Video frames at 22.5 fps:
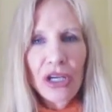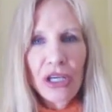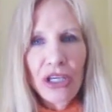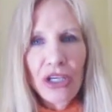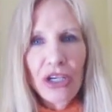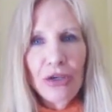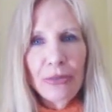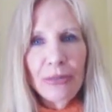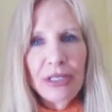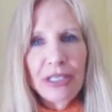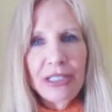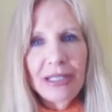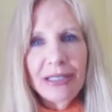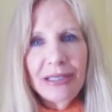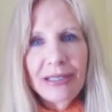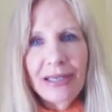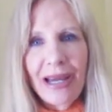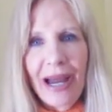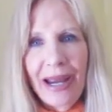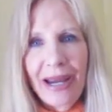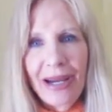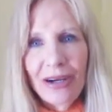human
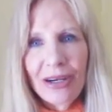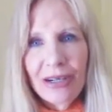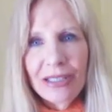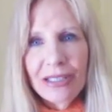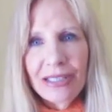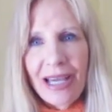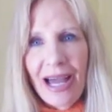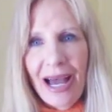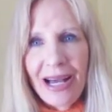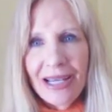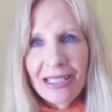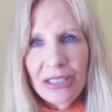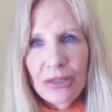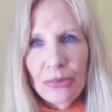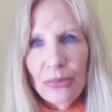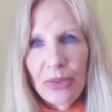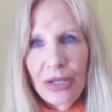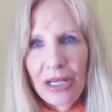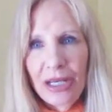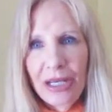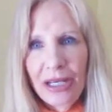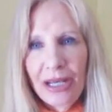desires as
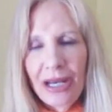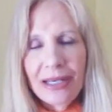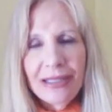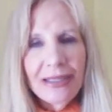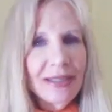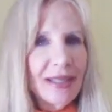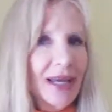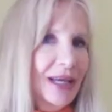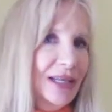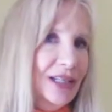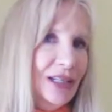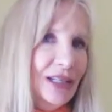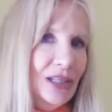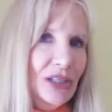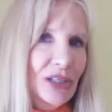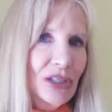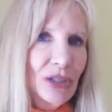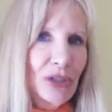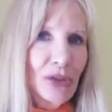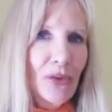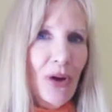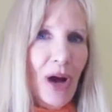we ascend
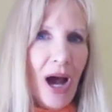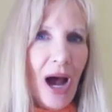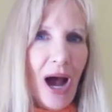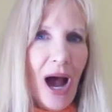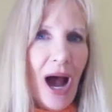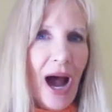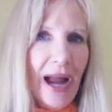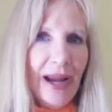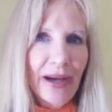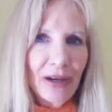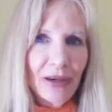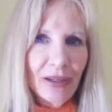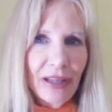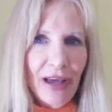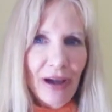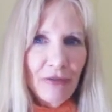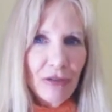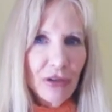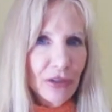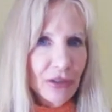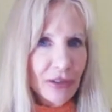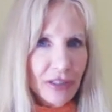to a higher
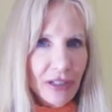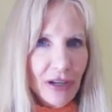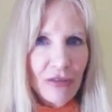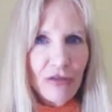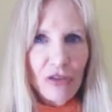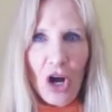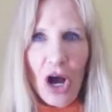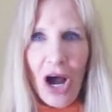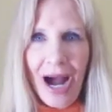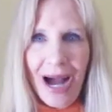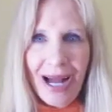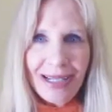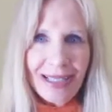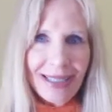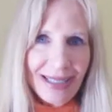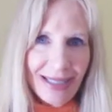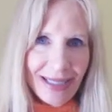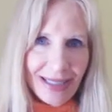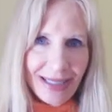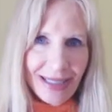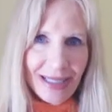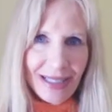levels of
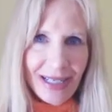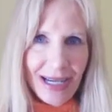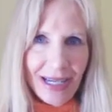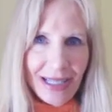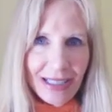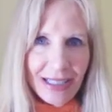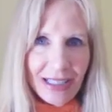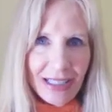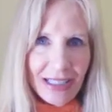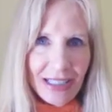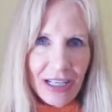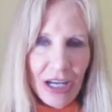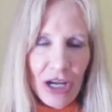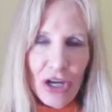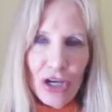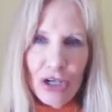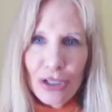consciousness,